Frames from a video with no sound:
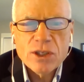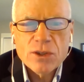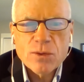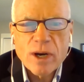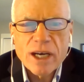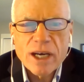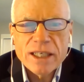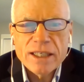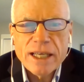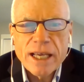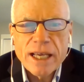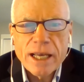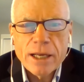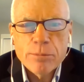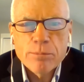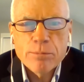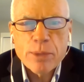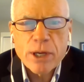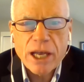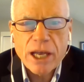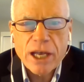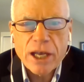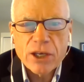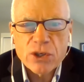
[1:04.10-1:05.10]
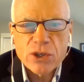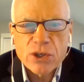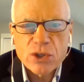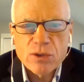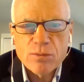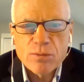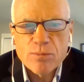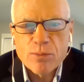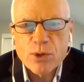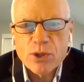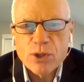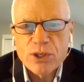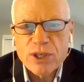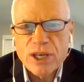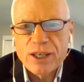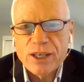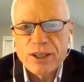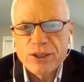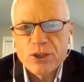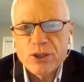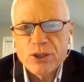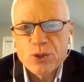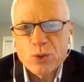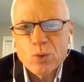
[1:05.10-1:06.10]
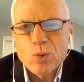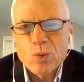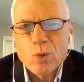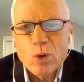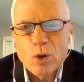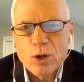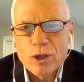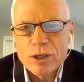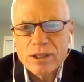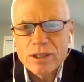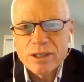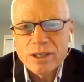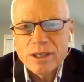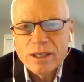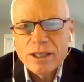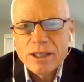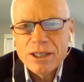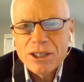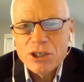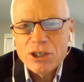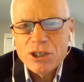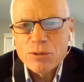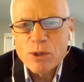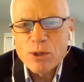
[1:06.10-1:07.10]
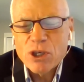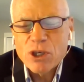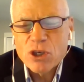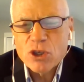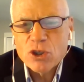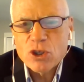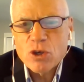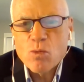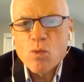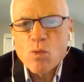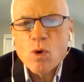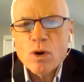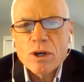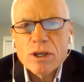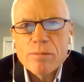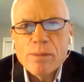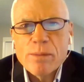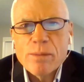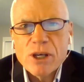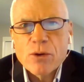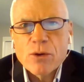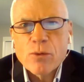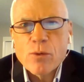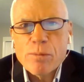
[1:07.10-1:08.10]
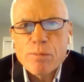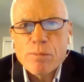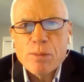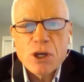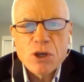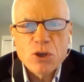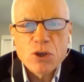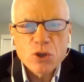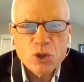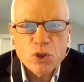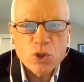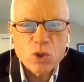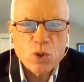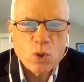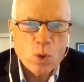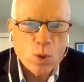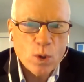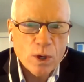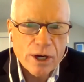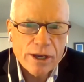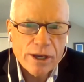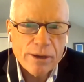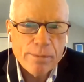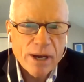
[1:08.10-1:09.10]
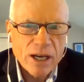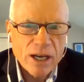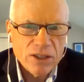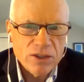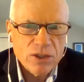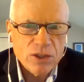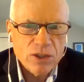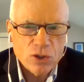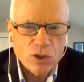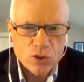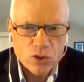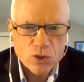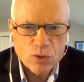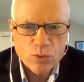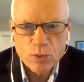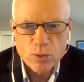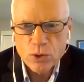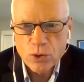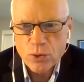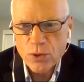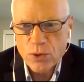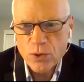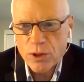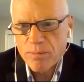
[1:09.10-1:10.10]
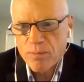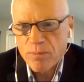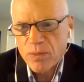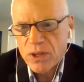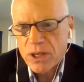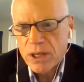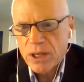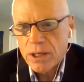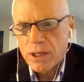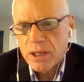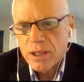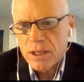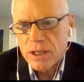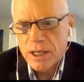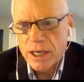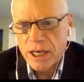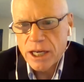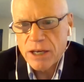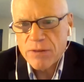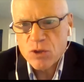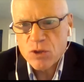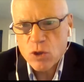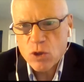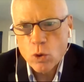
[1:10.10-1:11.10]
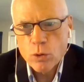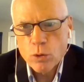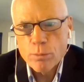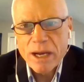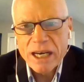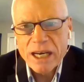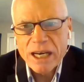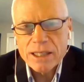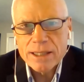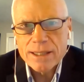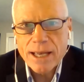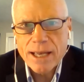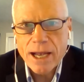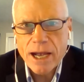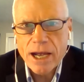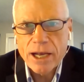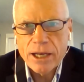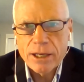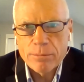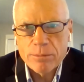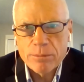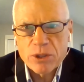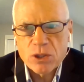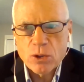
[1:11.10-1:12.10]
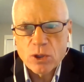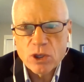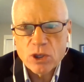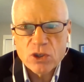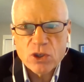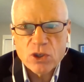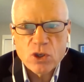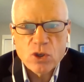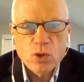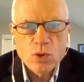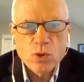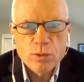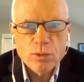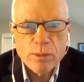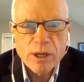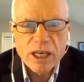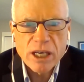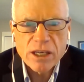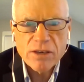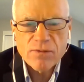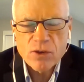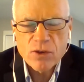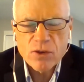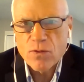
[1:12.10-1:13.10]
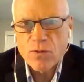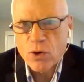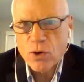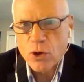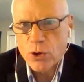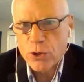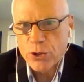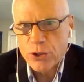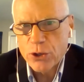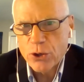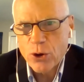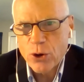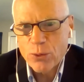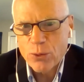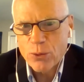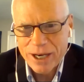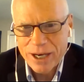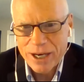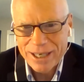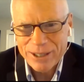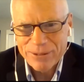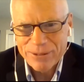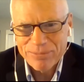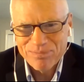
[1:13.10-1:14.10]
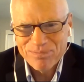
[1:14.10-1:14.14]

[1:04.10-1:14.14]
why Dan passed in presenting this award is because he wanted me to repeat a story about Sister Ruth that I've told many times. So excuse me if you've heard it already.